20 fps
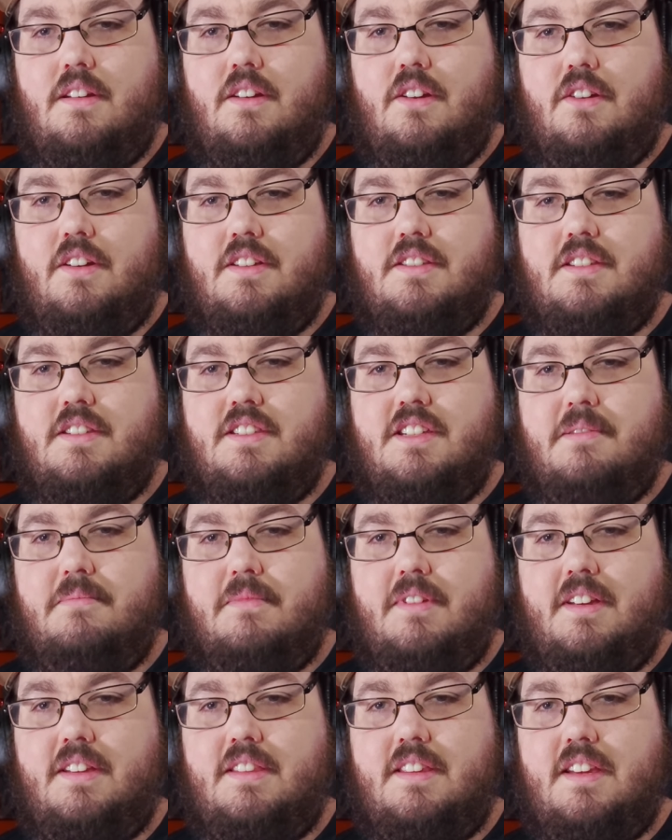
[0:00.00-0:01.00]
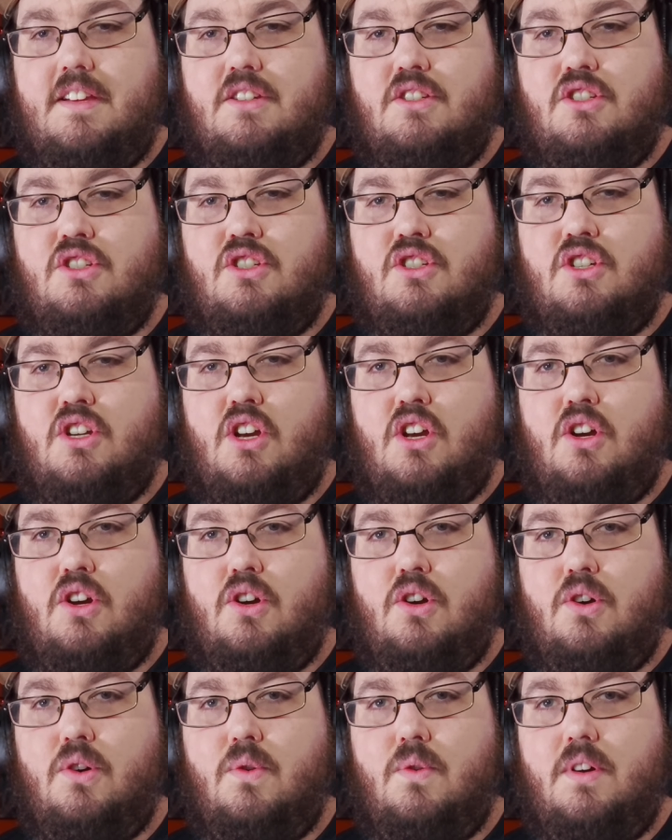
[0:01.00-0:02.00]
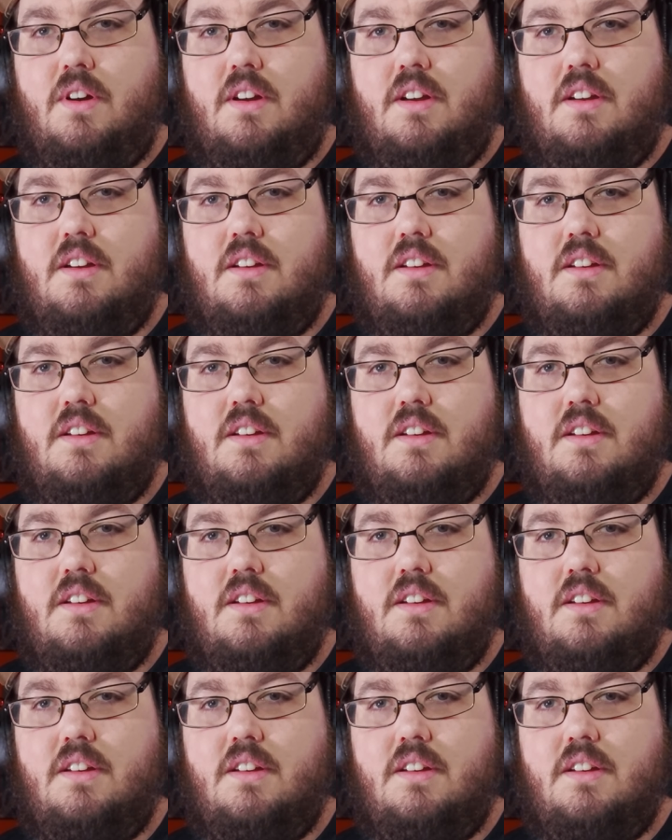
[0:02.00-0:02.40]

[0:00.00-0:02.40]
Now, it doesn't seem like they show...